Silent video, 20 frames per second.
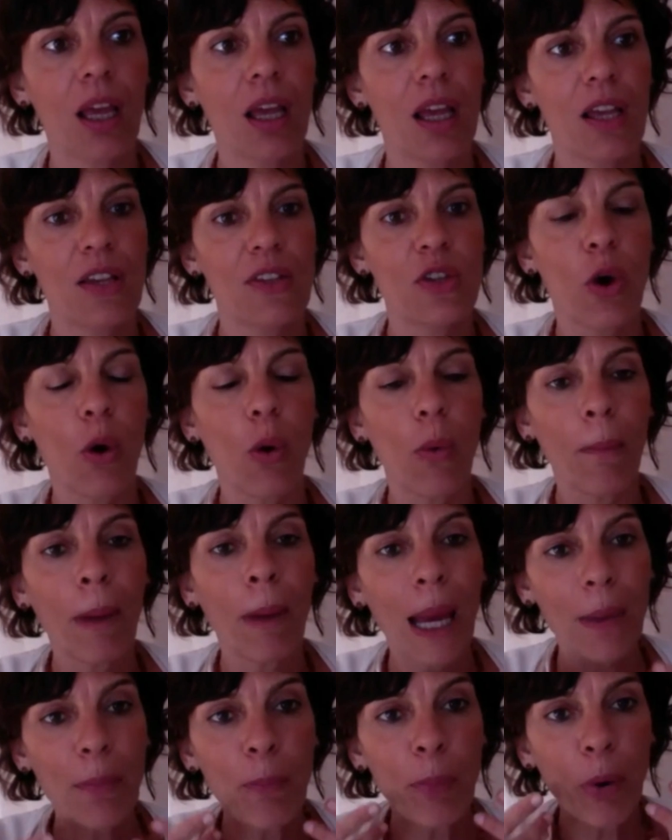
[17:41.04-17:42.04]
So
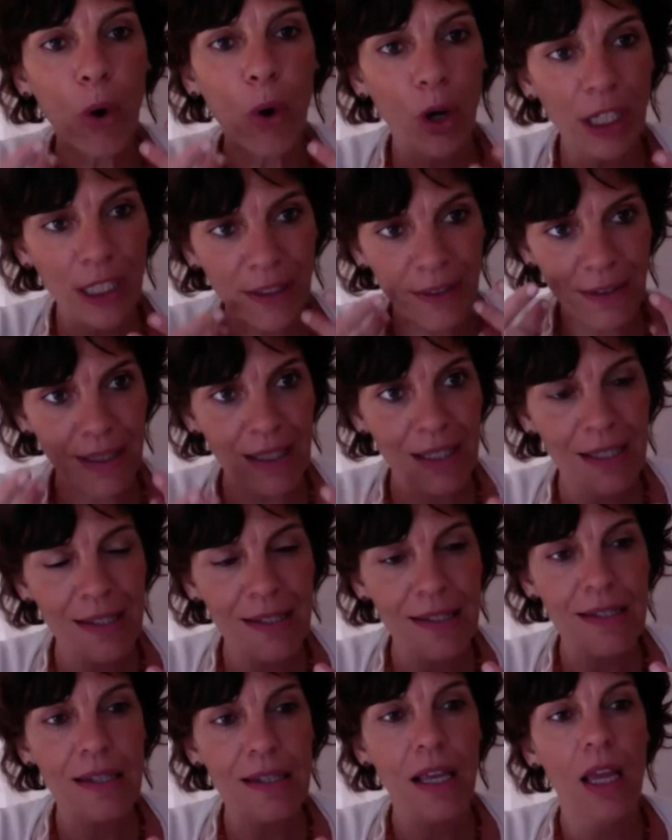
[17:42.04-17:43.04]
my point
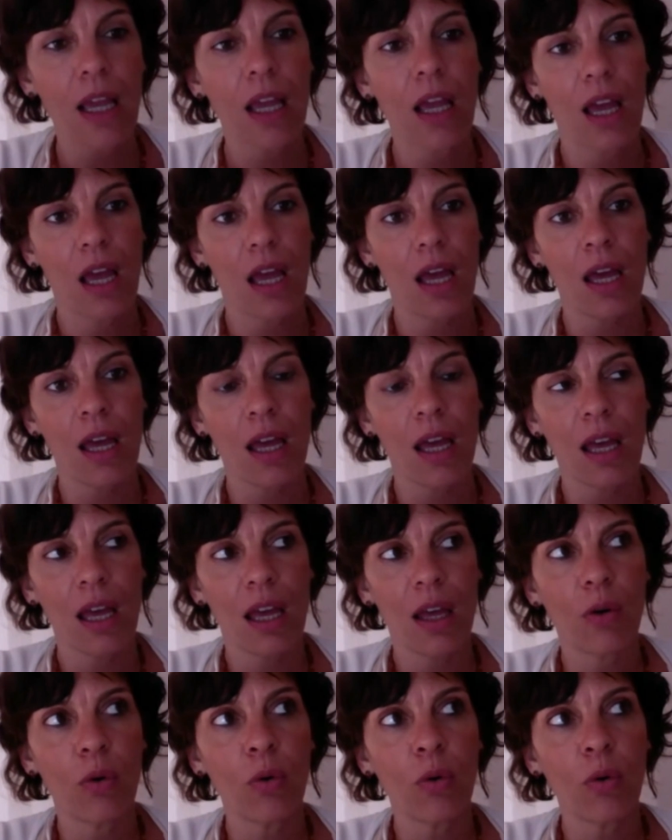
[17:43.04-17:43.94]
is, if